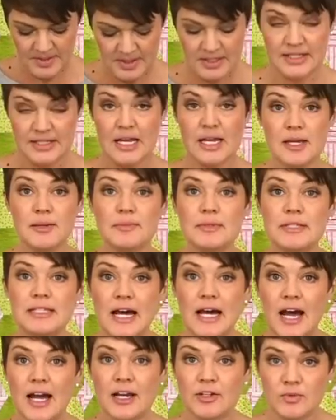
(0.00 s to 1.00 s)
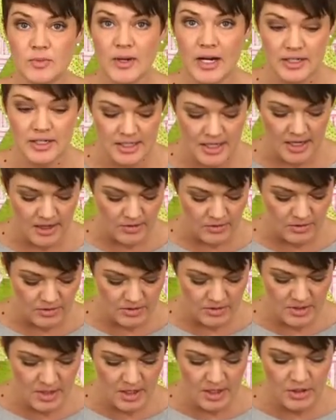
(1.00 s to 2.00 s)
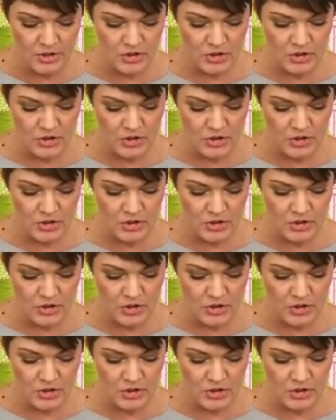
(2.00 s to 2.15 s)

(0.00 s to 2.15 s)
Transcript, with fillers: same size rectangles,